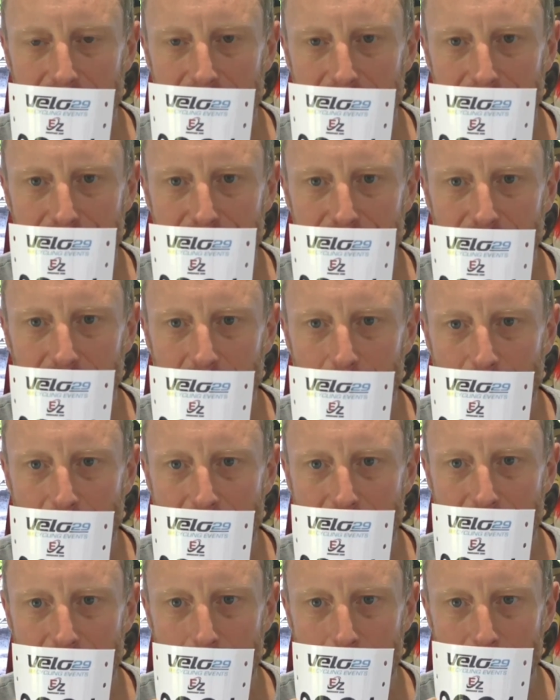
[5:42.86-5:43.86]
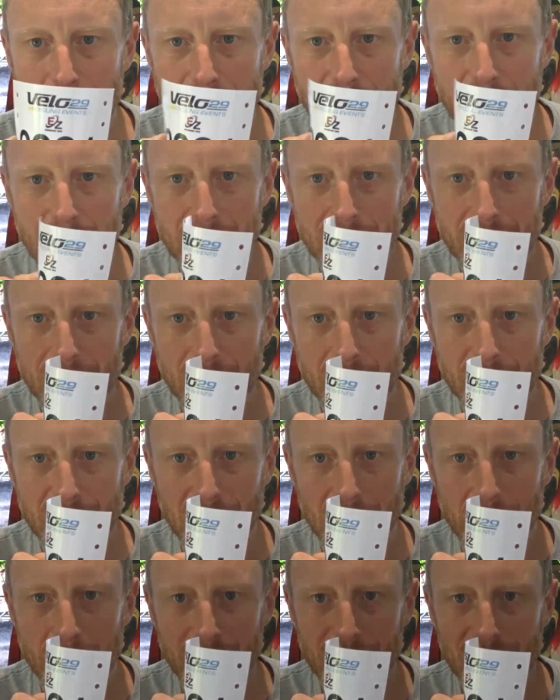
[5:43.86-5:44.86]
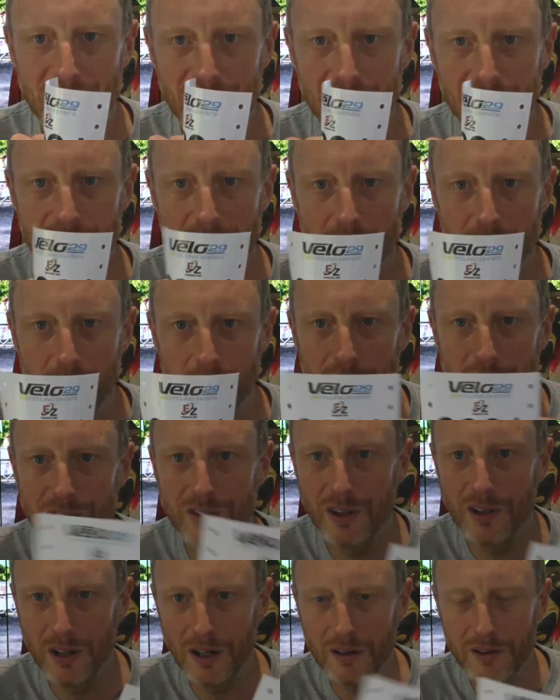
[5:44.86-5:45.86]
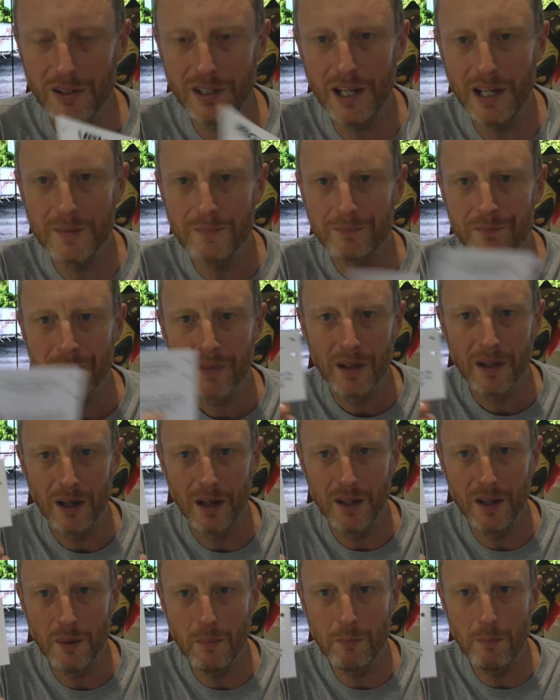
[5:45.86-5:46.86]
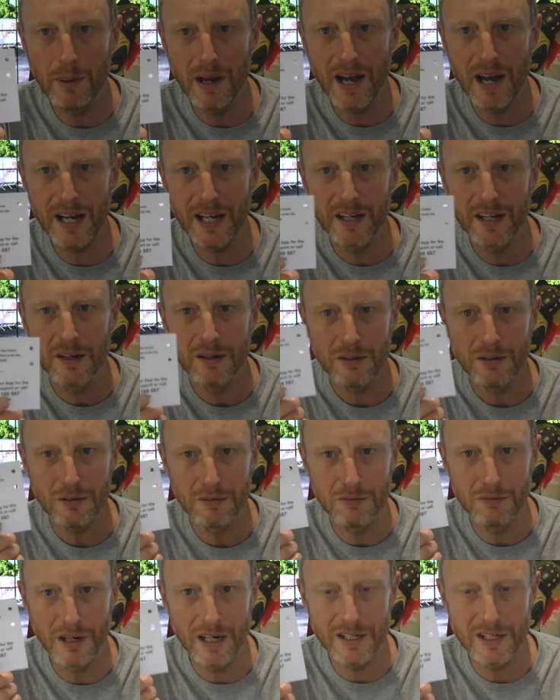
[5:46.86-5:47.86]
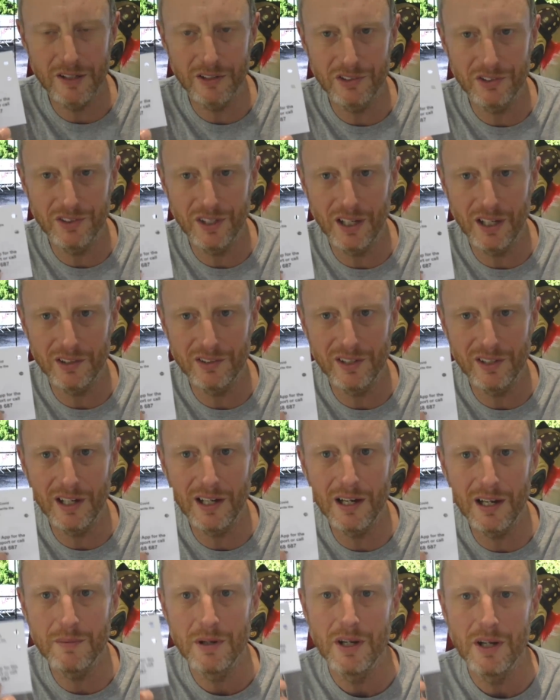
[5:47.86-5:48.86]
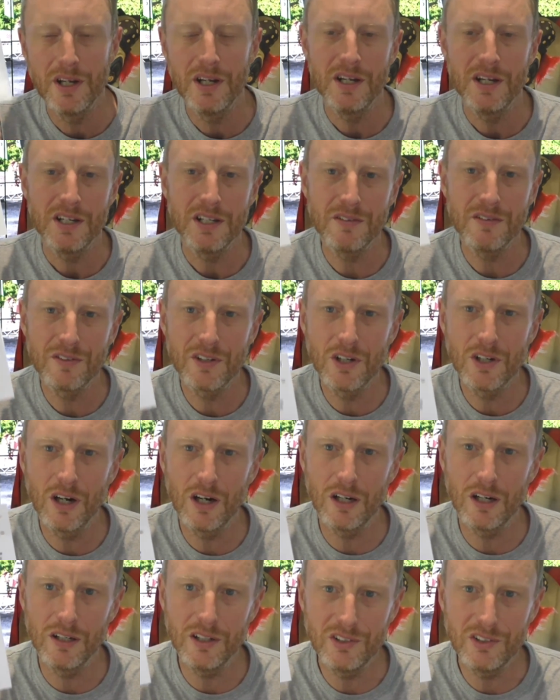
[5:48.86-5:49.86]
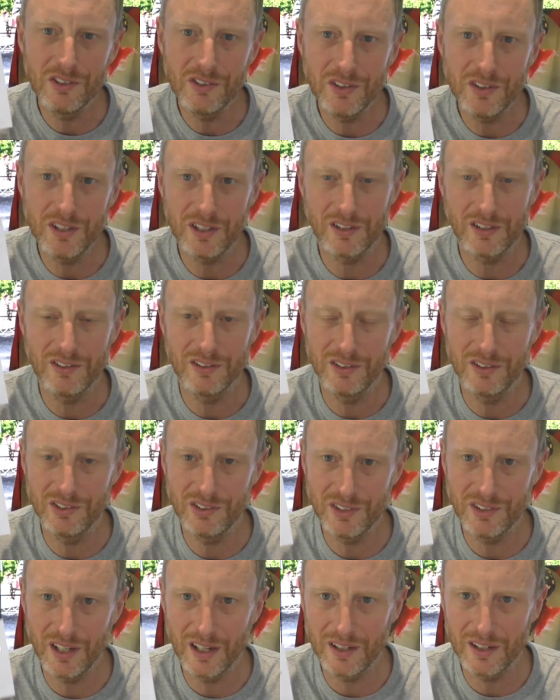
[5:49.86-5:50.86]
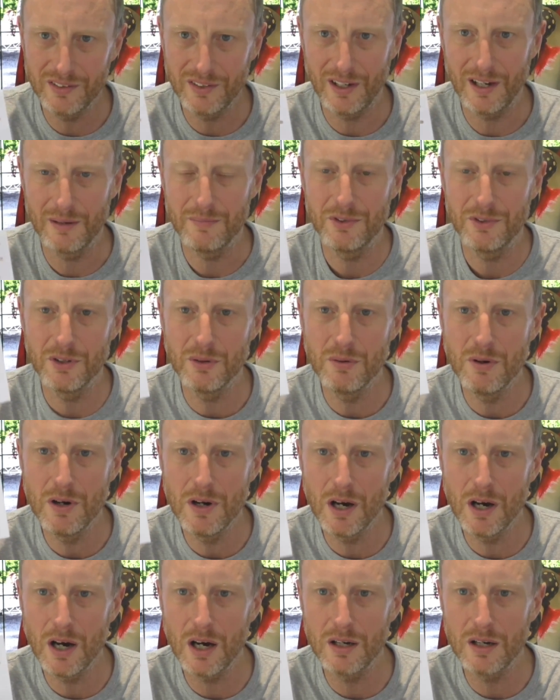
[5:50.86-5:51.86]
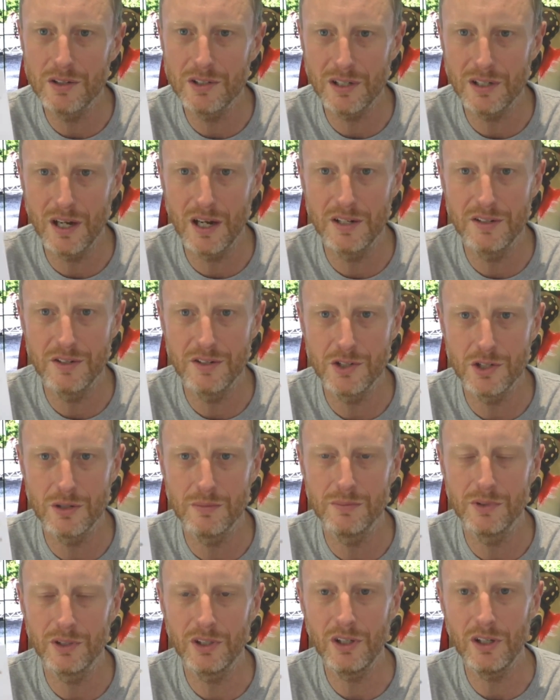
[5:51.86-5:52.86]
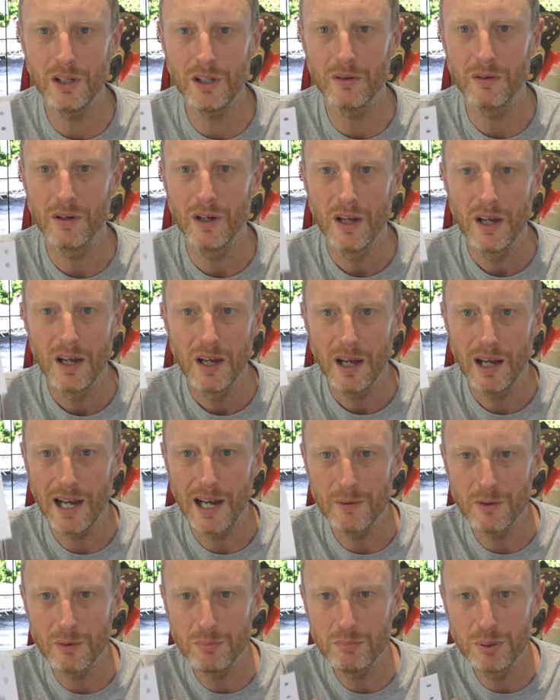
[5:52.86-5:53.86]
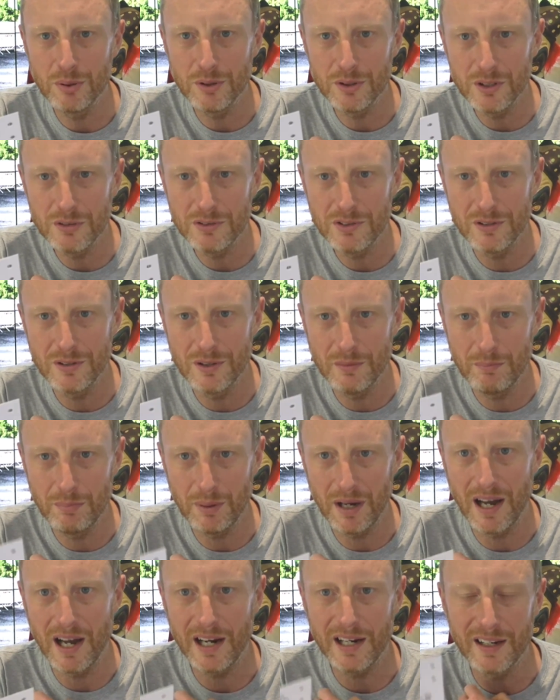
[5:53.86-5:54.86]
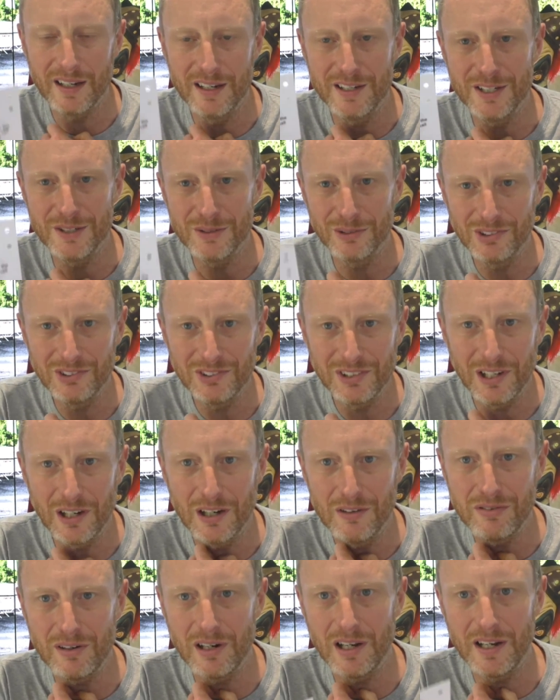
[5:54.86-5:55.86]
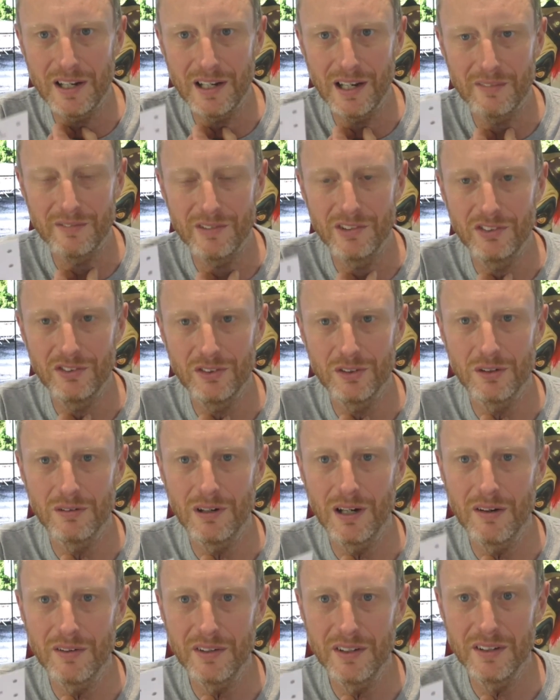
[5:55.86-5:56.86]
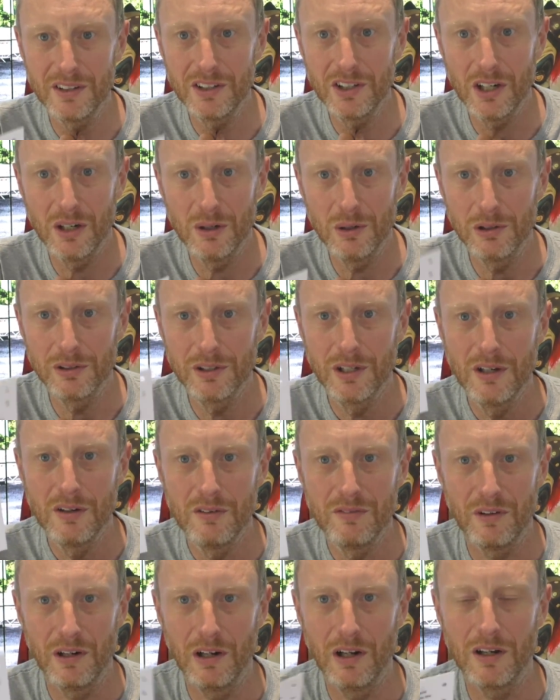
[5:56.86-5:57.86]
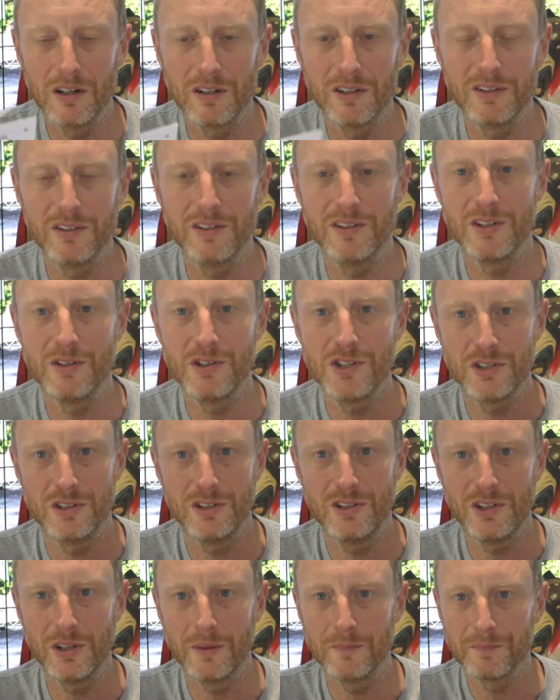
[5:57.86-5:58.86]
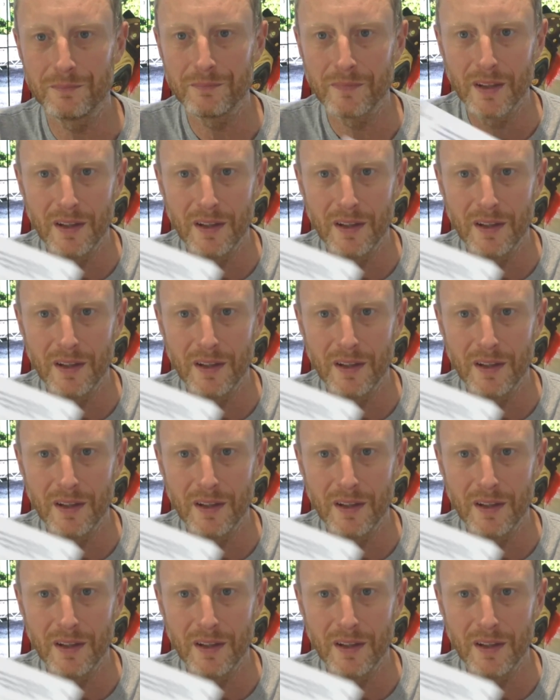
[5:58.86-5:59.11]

If you've got to bend it a bit, do it so we can see the numbers. Okay, on the back, write your start time. You've got to stick to the start time. Do not try to jump the queue. I will put you to the back and you will set off late, having stood around in the cold for longer than you should have done.